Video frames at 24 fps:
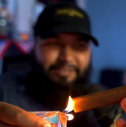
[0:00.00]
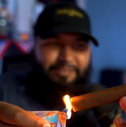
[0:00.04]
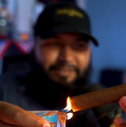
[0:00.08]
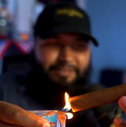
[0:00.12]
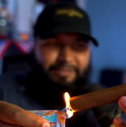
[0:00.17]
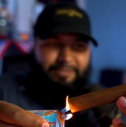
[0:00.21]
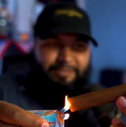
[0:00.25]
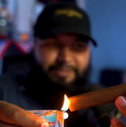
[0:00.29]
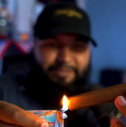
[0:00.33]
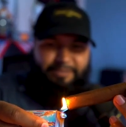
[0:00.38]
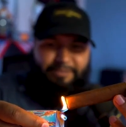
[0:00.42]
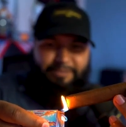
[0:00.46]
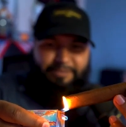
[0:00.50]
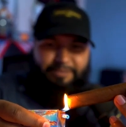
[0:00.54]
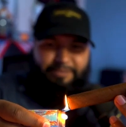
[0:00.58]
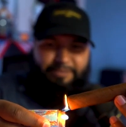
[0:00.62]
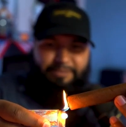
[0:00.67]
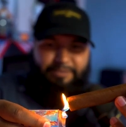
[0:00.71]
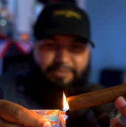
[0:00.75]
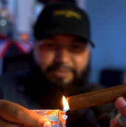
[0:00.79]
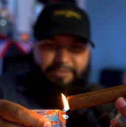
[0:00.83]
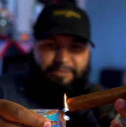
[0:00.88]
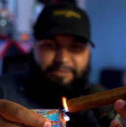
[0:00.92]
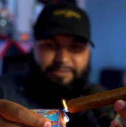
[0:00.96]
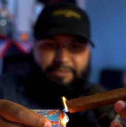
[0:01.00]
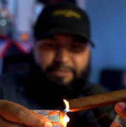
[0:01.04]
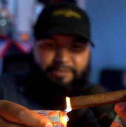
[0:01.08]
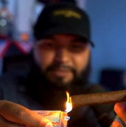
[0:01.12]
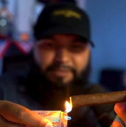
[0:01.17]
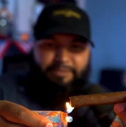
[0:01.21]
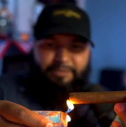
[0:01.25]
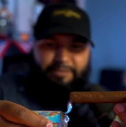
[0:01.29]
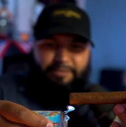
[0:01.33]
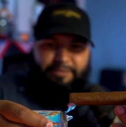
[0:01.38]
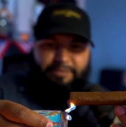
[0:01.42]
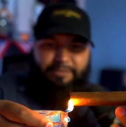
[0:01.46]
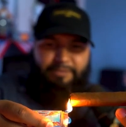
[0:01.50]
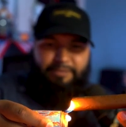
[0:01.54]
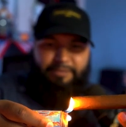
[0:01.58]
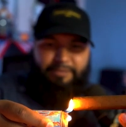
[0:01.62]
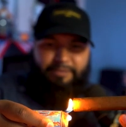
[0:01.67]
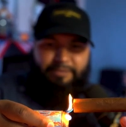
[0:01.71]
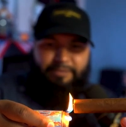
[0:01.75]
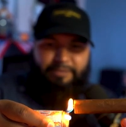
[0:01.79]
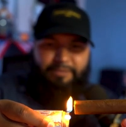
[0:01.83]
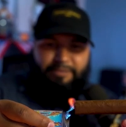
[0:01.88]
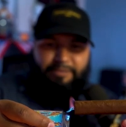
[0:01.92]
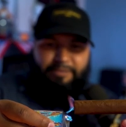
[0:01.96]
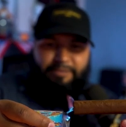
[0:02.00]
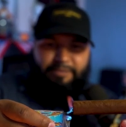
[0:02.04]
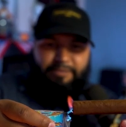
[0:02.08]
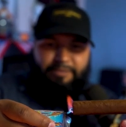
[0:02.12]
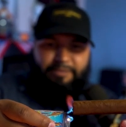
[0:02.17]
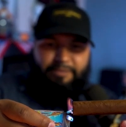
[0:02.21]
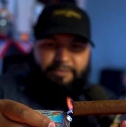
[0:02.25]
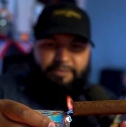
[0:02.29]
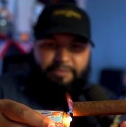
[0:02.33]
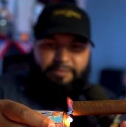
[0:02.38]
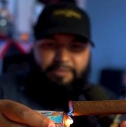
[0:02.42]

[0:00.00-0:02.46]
[no speech]